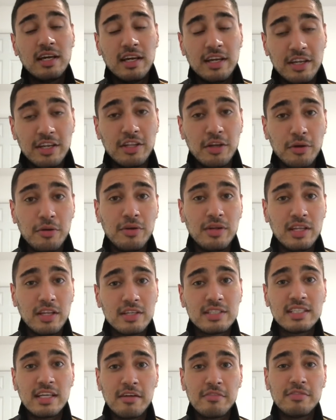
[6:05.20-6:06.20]
he
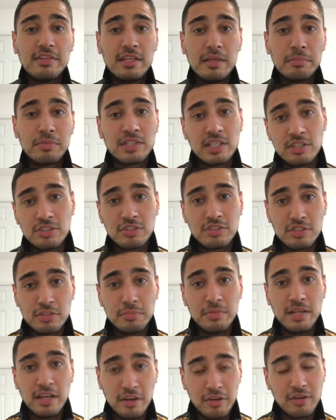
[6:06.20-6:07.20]
does have the potential to
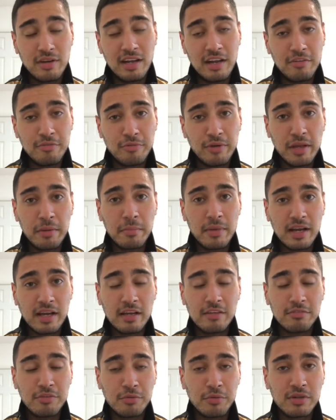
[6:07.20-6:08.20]
be a good left wing
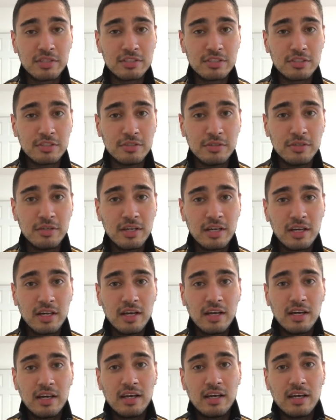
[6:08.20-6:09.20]
back if he wants to,
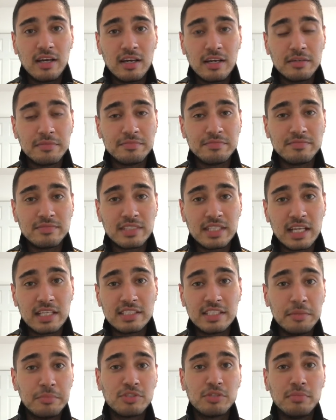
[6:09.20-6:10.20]
and that
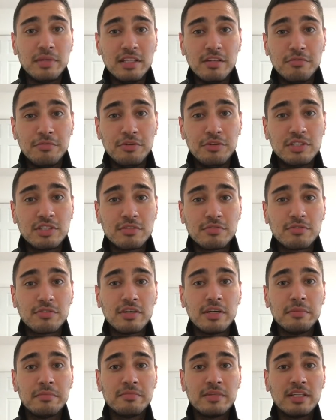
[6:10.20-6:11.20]
seems to be the future
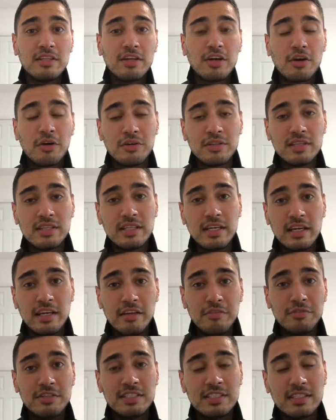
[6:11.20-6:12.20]
for him under
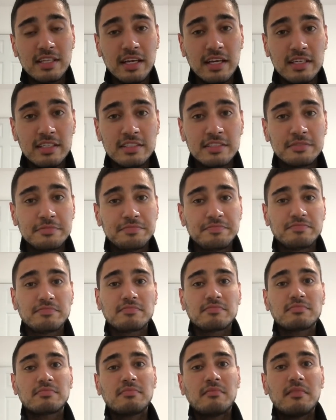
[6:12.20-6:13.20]
Conte if he stays,
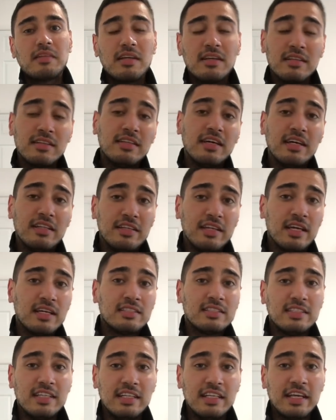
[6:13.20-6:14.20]
then
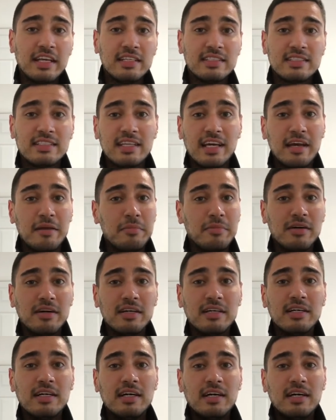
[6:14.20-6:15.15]
yes, then he can stay. But